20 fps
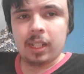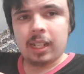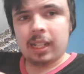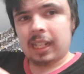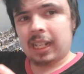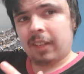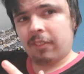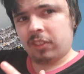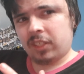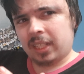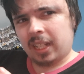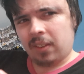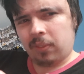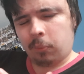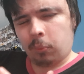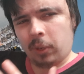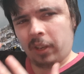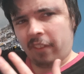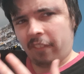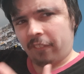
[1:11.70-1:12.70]
Have Seth
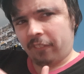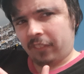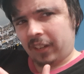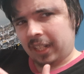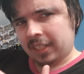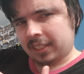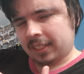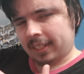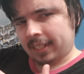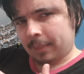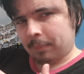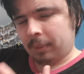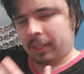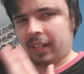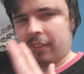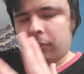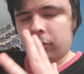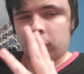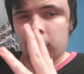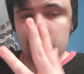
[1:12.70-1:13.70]
win at Fastlane, but
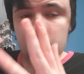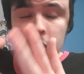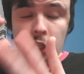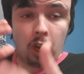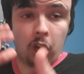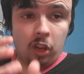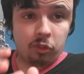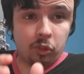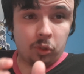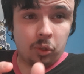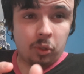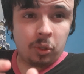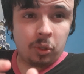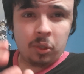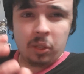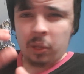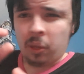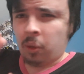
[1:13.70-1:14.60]
have Cesaro